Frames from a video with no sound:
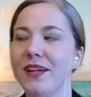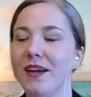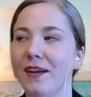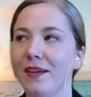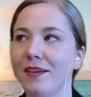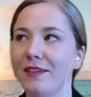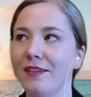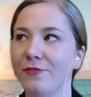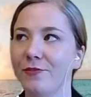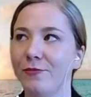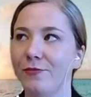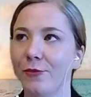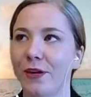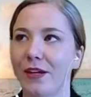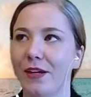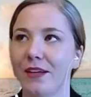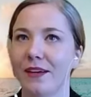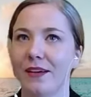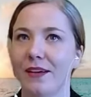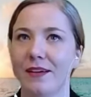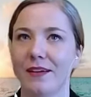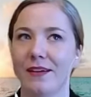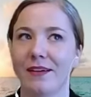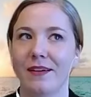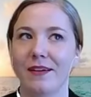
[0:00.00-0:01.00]
of went
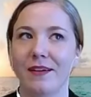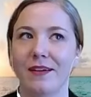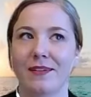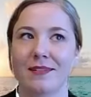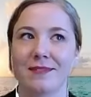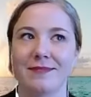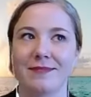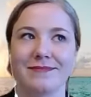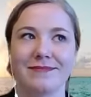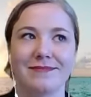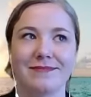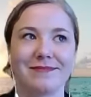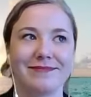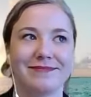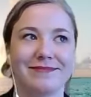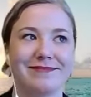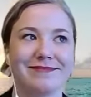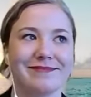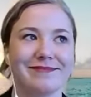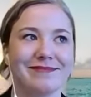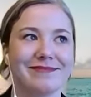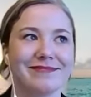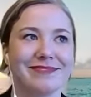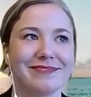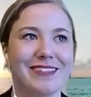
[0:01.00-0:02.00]
a
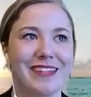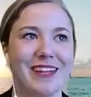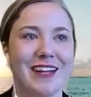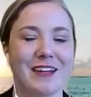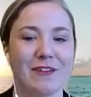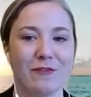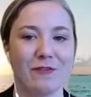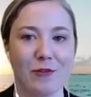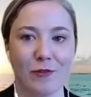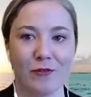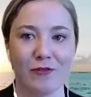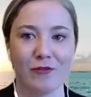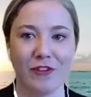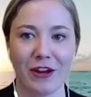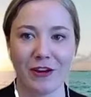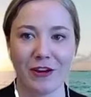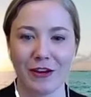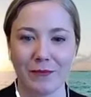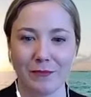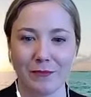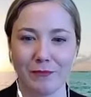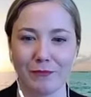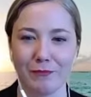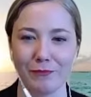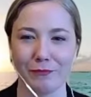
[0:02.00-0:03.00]

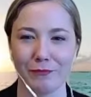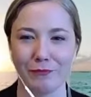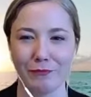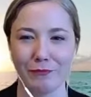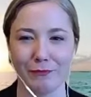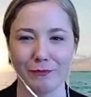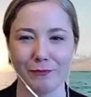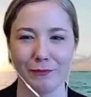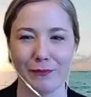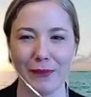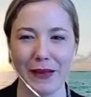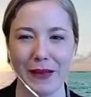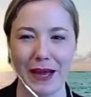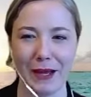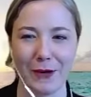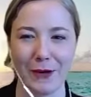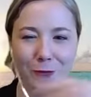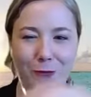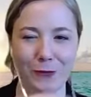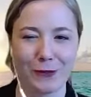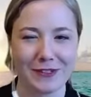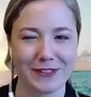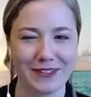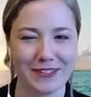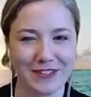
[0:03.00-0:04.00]
very
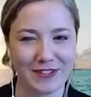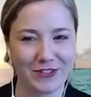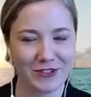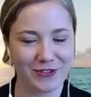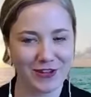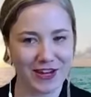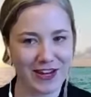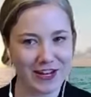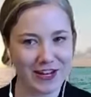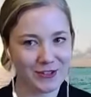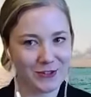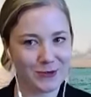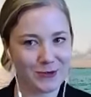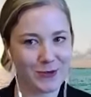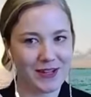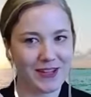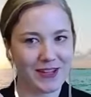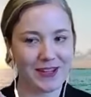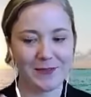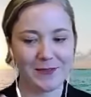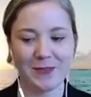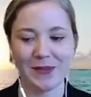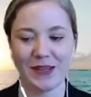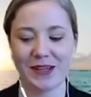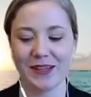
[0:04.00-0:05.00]
backwards, strange
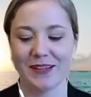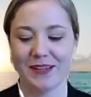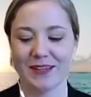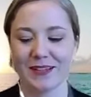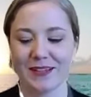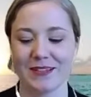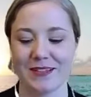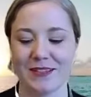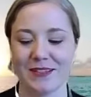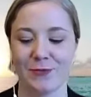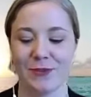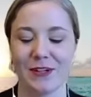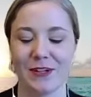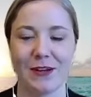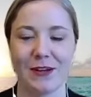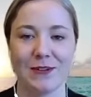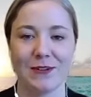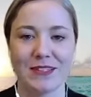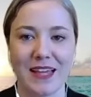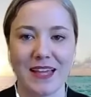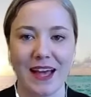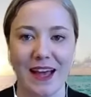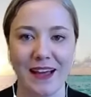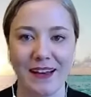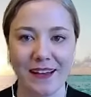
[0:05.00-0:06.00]
way, because when I was
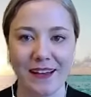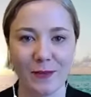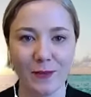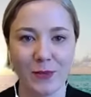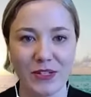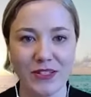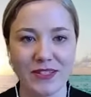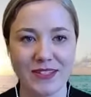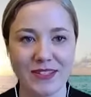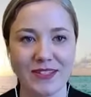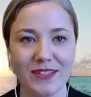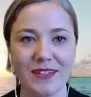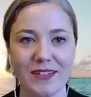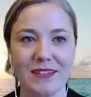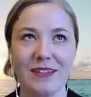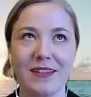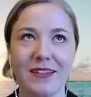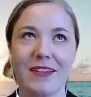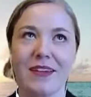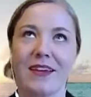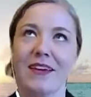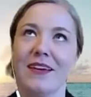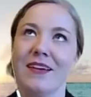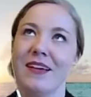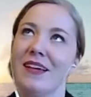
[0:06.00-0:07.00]
at Emerson,
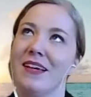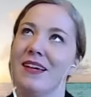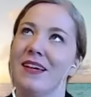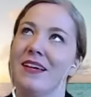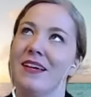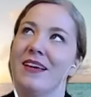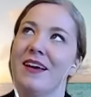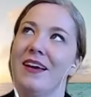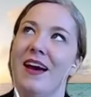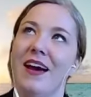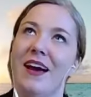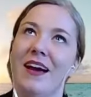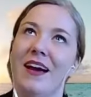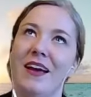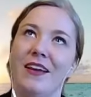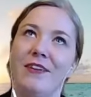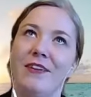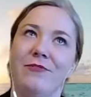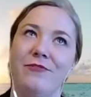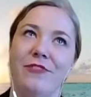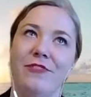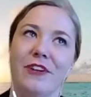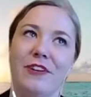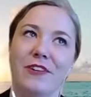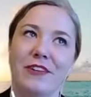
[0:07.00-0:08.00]
I
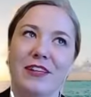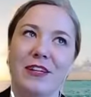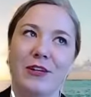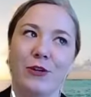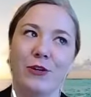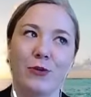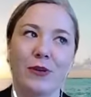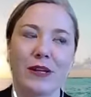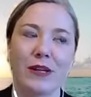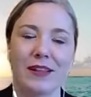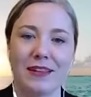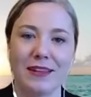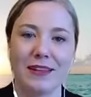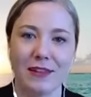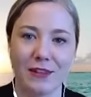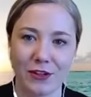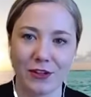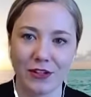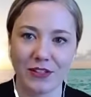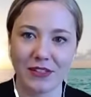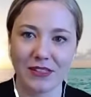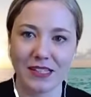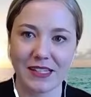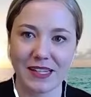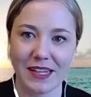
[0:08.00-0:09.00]
fairly quickly
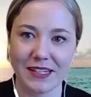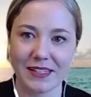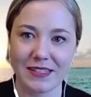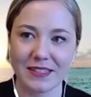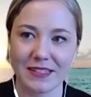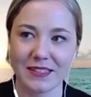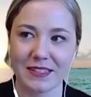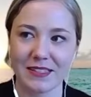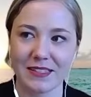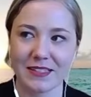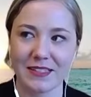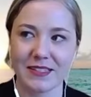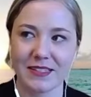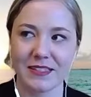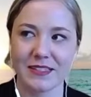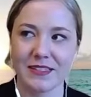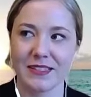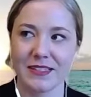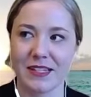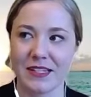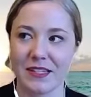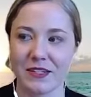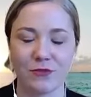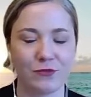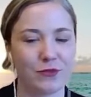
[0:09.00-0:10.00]
learned that I
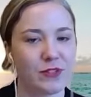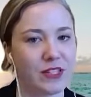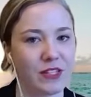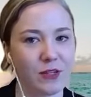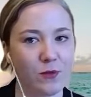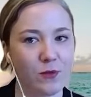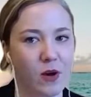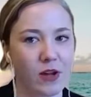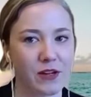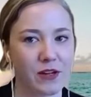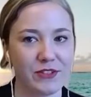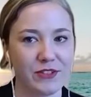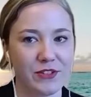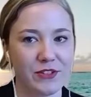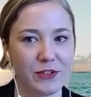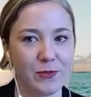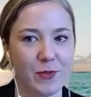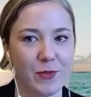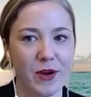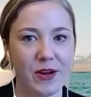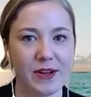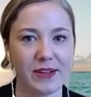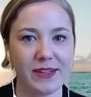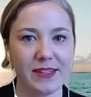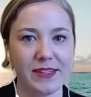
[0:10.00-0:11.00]
didn't really want to do
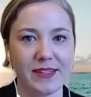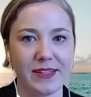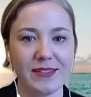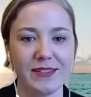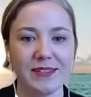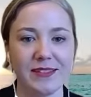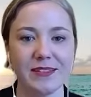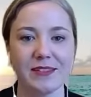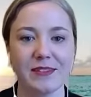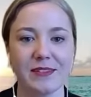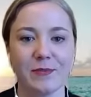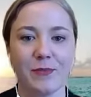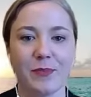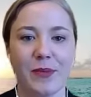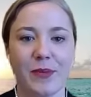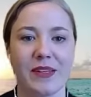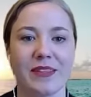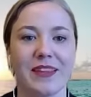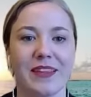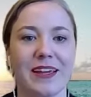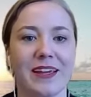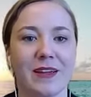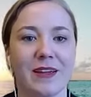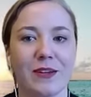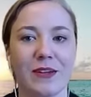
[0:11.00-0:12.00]
marketing, but
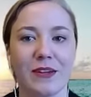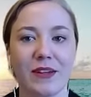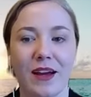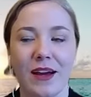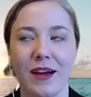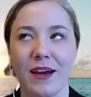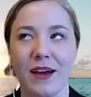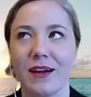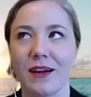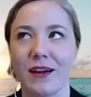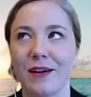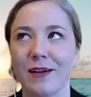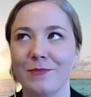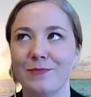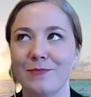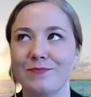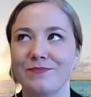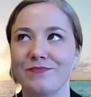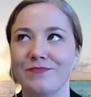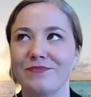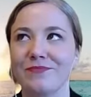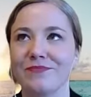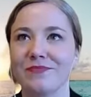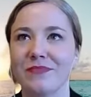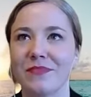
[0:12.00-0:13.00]

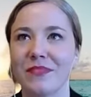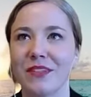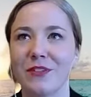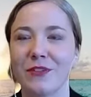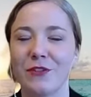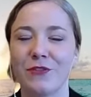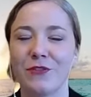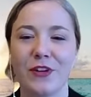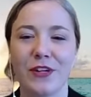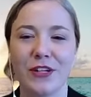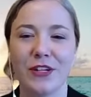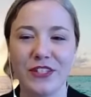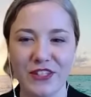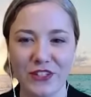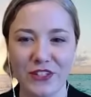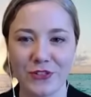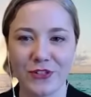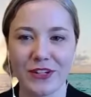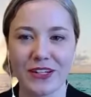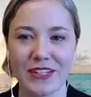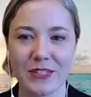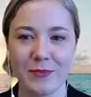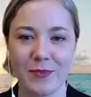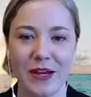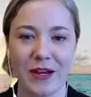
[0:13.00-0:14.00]
they're very
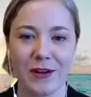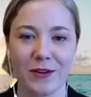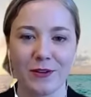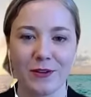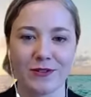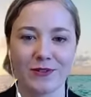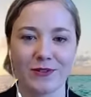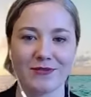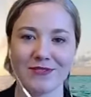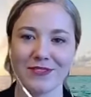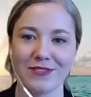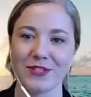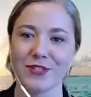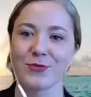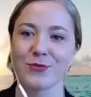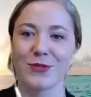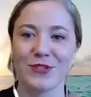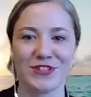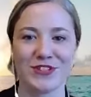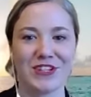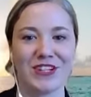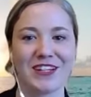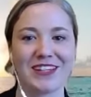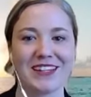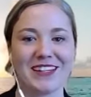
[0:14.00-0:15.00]
strict about
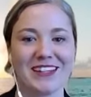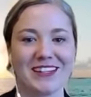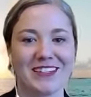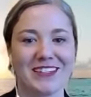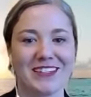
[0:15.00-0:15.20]
switching into